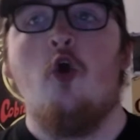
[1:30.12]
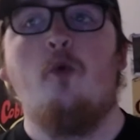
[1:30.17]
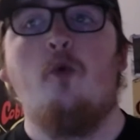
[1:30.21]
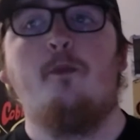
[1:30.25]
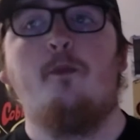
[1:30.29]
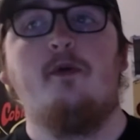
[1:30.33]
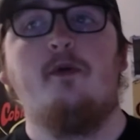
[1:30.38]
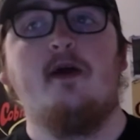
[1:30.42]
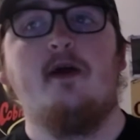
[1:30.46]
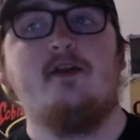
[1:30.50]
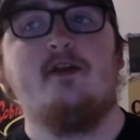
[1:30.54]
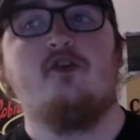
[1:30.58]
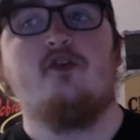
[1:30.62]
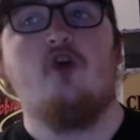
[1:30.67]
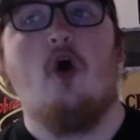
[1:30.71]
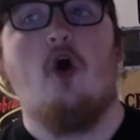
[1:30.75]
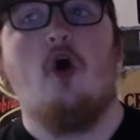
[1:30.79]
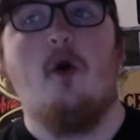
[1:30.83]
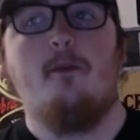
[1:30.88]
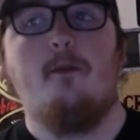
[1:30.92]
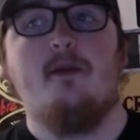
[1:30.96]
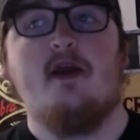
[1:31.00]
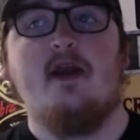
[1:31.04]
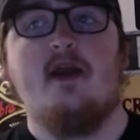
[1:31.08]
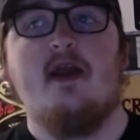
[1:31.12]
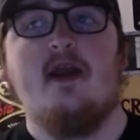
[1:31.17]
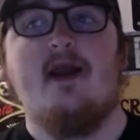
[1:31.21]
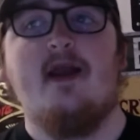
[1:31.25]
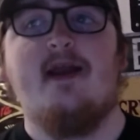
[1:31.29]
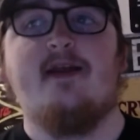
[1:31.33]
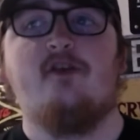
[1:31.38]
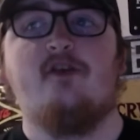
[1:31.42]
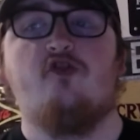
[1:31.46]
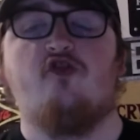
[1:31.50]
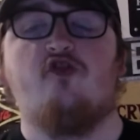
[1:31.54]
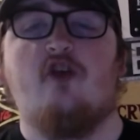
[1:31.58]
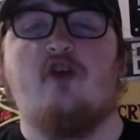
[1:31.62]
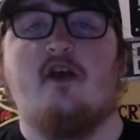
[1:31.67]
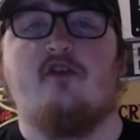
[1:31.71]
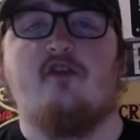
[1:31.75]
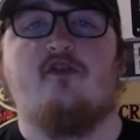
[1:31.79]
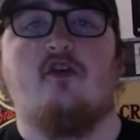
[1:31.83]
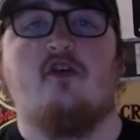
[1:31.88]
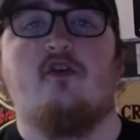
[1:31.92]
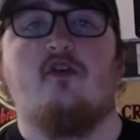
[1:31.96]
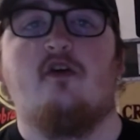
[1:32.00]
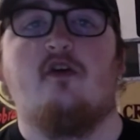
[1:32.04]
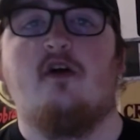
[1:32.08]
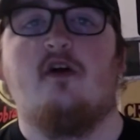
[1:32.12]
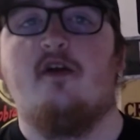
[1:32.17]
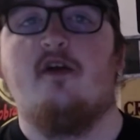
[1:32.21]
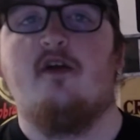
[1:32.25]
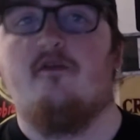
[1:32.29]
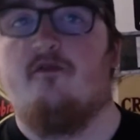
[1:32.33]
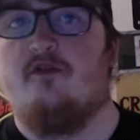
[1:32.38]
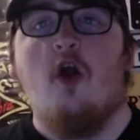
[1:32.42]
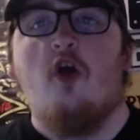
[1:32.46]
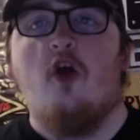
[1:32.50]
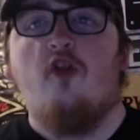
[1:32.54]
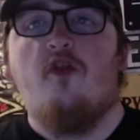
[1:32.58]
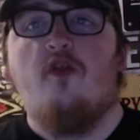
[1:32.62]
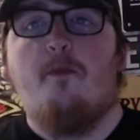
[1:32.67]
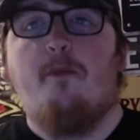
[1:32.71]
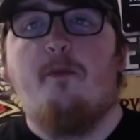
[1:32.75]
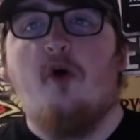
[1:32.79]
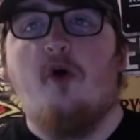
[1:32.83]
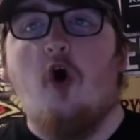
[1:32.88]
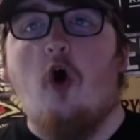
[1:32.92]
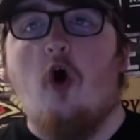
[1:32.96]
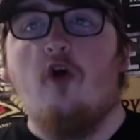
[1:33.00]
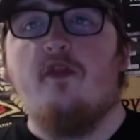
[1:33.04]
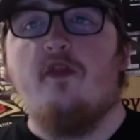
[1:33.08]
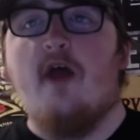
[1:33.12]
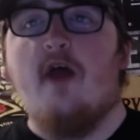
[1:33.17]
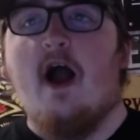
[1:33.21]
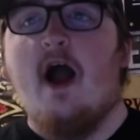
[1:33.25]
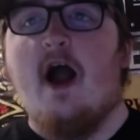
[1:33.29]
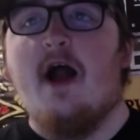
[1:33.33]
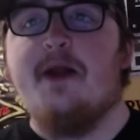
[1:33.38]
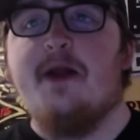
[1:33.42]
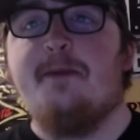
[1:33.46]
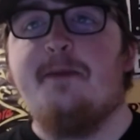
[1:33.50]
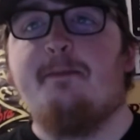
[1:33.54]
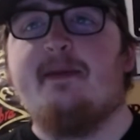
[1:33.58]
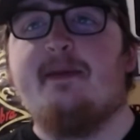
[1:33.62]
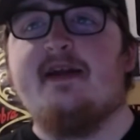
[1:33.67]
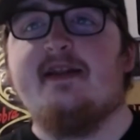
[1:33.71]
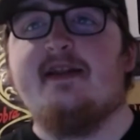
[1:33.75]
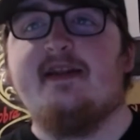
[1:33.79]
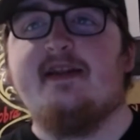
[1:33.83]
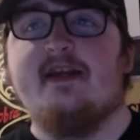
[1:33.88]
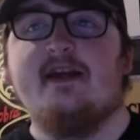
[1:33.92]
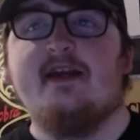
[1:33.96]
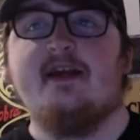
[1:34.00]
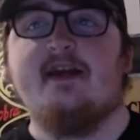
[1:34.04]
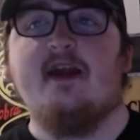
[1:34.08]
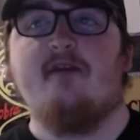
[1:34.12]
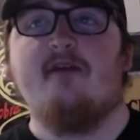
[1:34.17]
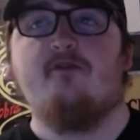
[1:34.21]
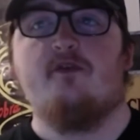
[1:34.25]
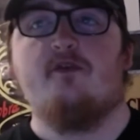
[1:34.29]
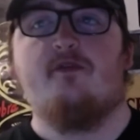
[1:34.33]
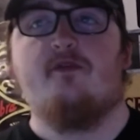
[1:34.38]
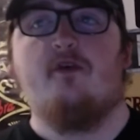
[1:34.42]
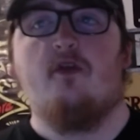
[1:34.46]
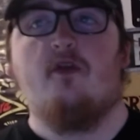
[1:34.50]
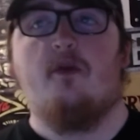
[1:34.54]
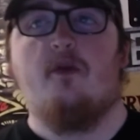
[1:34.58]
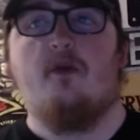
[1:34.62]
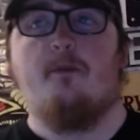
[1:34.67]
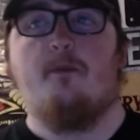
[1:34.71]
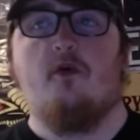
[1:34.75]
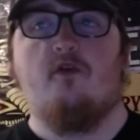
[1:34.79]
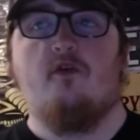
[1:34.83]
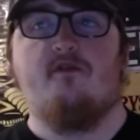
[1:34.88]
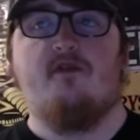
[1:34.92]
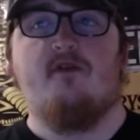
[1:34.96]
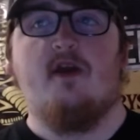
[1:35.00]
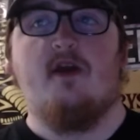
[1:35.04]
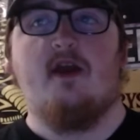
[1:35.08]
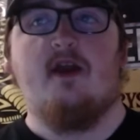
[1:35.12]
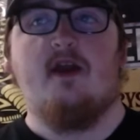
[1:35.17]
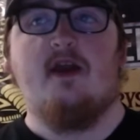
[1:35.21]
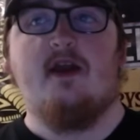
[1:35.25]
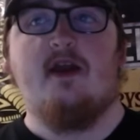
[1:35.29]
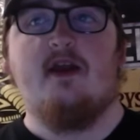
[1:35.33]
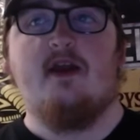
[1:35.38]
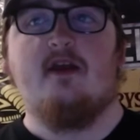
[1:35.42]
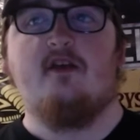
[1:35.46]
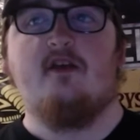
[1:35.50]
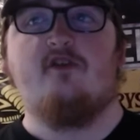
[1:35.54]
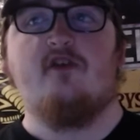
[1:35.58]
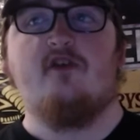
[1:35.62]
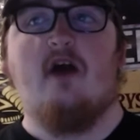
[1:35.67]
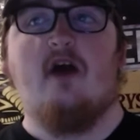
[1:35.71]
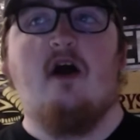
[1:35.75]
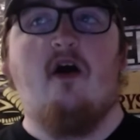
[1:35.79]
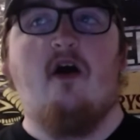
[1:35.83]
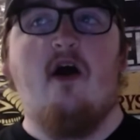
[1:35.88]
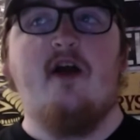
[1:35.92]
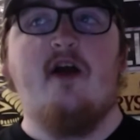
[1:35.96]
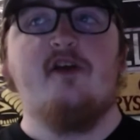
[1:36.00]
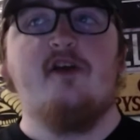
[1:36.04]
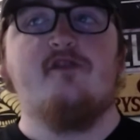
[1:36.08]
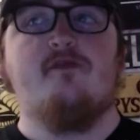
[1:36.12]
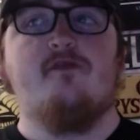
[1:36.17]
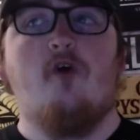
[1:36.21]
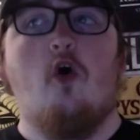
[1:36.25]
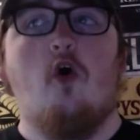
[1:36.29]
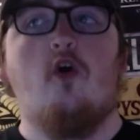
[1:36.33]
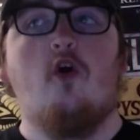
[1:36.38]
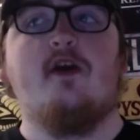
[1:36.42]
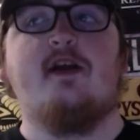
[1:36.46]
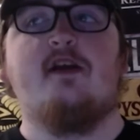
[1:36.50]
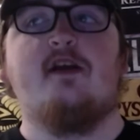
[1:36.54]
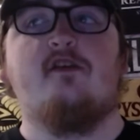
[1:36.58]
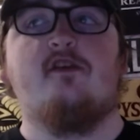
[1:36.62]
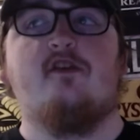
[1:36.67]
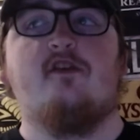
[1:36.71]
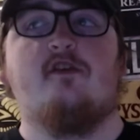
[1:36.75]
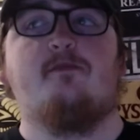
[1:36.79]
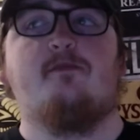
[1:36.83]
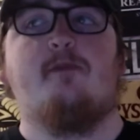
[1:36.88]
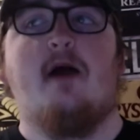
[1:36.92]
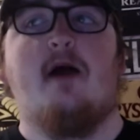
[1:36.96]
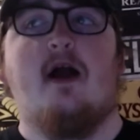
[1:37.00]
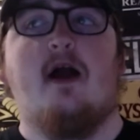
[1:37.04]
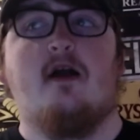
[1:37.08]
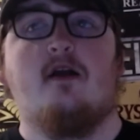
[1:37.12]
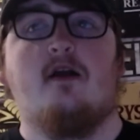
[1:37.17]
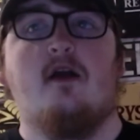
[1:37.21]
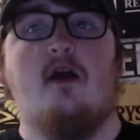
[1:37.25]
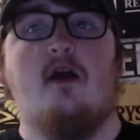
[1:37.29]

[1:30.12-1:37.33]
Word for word: played Tommy in Jason Lives. The plot that IMBD gives for the movie is Elias Voorhees is back